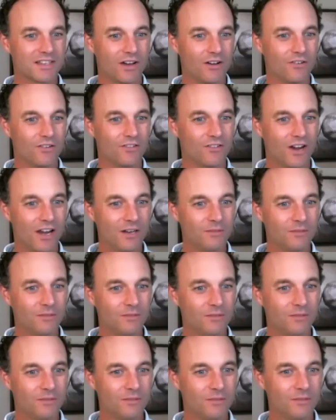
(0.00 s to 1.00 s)
out. Right.
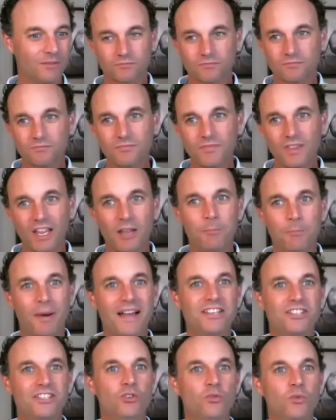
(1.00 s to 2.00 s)
And by
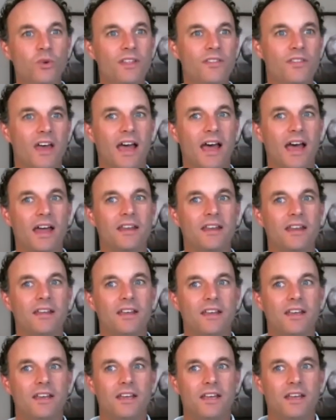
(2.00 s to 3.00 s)
doing that,
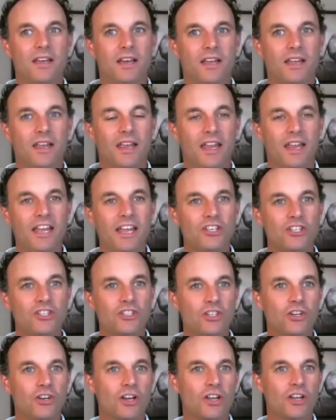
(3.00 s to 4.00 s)
it
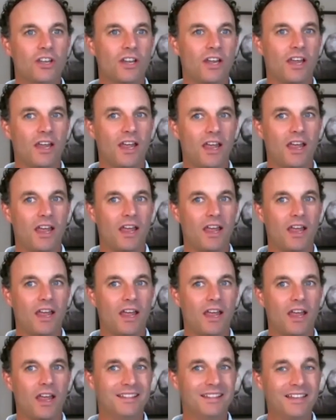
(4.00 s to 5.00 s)
took
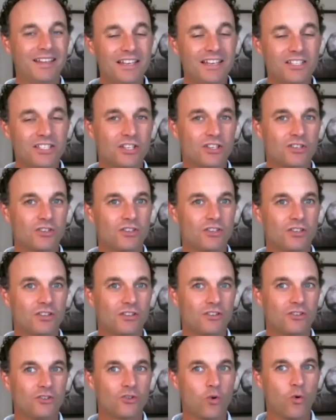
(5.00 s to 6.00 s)
at least
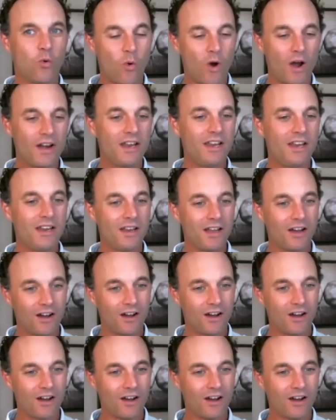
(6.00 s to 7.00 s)
20
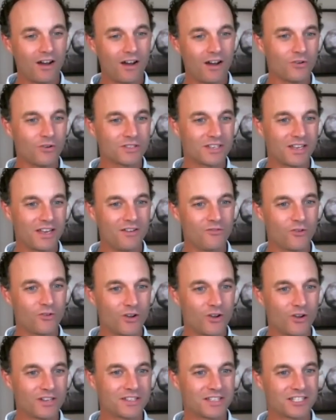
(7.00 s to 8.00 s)
of those
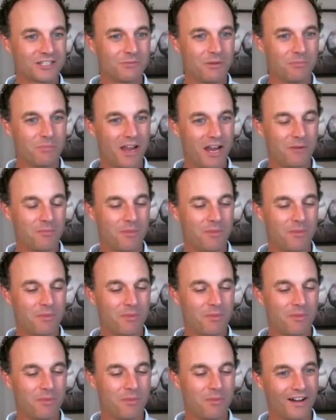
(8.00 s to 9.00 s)
invoices to be paid by
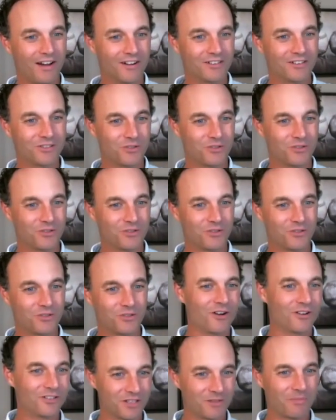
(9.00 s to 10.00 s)
wire to
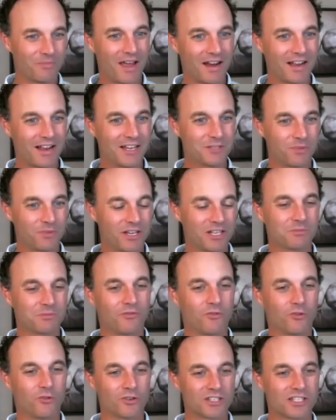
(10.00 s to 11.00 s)
the bad guy's place
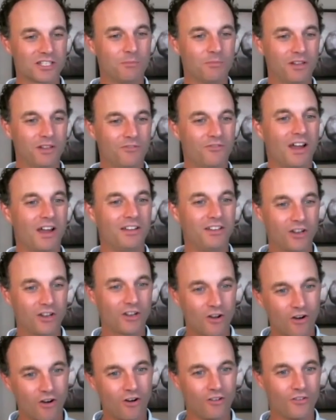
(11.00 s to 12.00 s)
before somebody finally
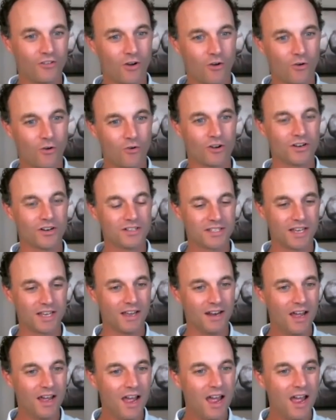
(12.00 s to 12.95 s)
called the owner and said,